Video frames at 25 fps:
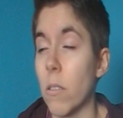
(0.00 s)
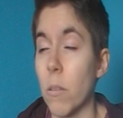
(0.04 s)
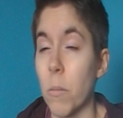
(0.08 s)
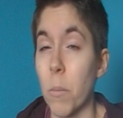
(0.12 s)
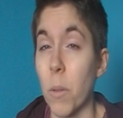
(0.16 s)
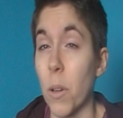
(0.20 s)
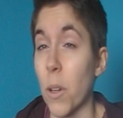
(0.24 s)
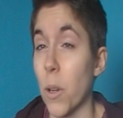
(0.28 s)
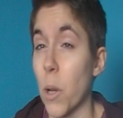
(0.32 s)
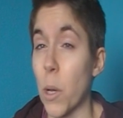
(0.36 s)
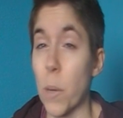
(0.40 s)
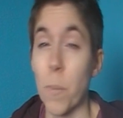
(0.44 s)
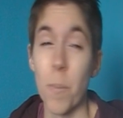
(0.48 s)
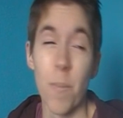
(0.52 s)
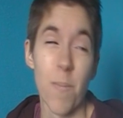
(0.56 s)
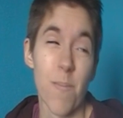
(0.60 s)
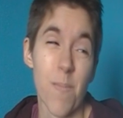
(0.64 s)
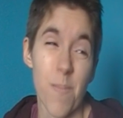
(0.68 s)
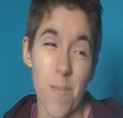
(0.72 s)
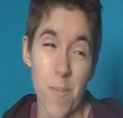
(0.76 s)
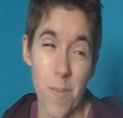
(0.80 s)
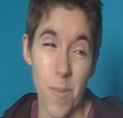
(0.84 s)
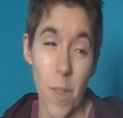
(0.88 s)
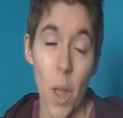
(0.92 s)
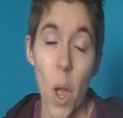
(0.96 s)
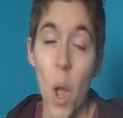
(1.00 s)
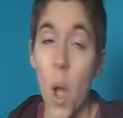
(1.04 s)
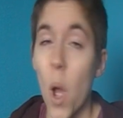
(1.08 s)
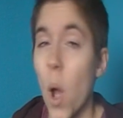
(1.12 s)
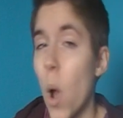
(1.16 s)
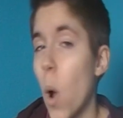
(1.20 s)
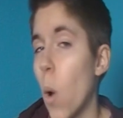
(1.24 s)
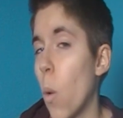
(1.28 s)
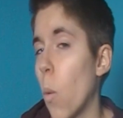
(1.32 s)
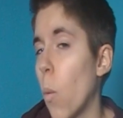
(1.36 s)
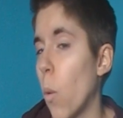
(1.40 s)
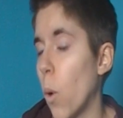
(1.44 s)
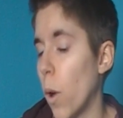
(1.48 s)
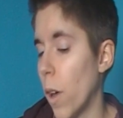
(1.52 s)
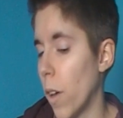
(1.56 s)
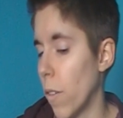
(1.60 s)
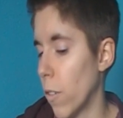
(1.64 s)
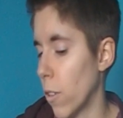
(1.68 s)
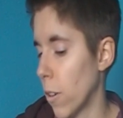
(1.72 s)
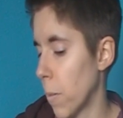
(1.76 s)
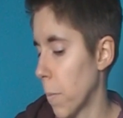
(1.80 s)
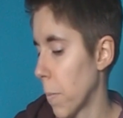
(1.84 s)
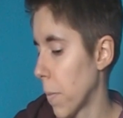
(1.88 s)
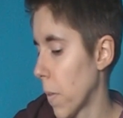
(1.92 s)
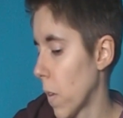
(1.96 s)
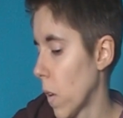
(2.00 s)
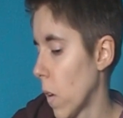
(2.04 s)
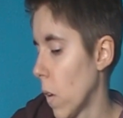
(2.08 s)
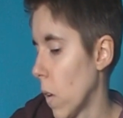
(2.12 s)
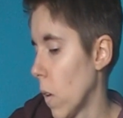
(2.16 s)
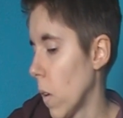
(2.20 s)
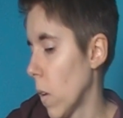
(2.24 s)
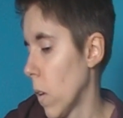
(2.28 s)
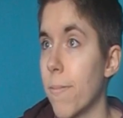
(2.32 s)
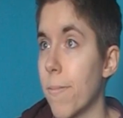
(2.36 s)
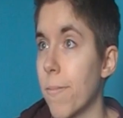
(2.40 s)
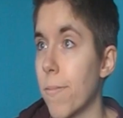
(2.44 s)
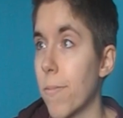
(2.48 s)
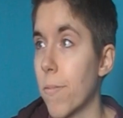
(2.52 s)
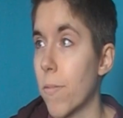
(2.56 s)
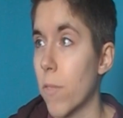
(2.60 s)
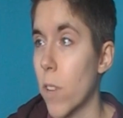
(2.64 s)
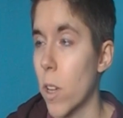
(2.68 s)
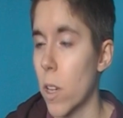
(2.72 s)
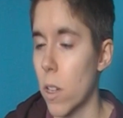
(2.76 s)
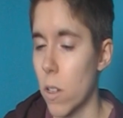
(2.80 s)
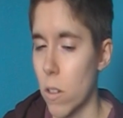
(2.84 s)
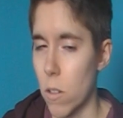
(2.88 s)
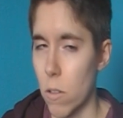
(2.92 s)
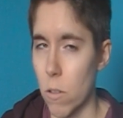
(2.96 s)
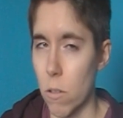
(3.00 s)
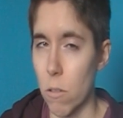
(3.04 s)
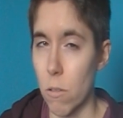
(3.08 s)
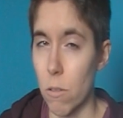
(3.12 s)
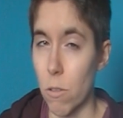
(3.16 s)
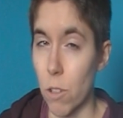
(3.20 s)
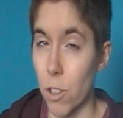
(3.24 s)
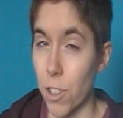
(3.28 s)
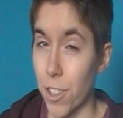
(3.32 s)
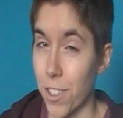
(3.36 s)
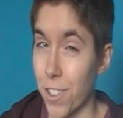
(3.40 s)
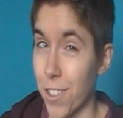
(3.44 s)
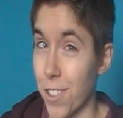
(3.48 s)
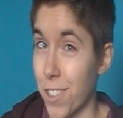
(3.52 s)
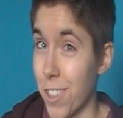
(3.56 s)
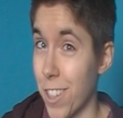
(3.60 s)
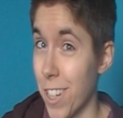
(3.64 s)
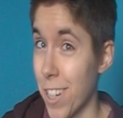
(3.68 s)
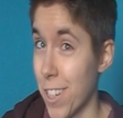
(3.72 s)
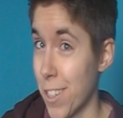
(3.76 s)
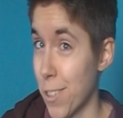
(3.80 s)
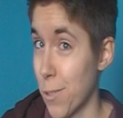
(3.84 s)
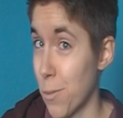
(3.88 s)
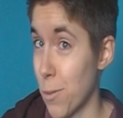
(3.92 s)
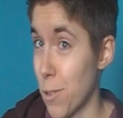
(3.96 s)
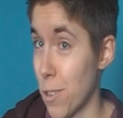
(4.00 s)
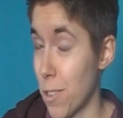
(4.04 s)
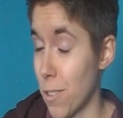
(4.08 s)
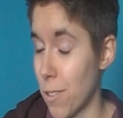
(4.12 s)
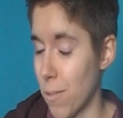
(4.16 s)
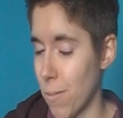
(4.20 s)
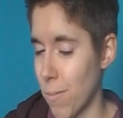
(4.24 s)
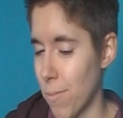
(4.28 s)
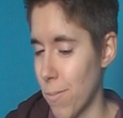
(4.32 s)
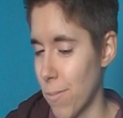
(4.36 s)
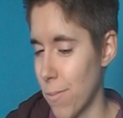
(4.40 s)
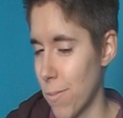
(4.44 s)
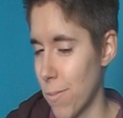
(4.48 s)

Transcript: But whatever. Right, so the next one,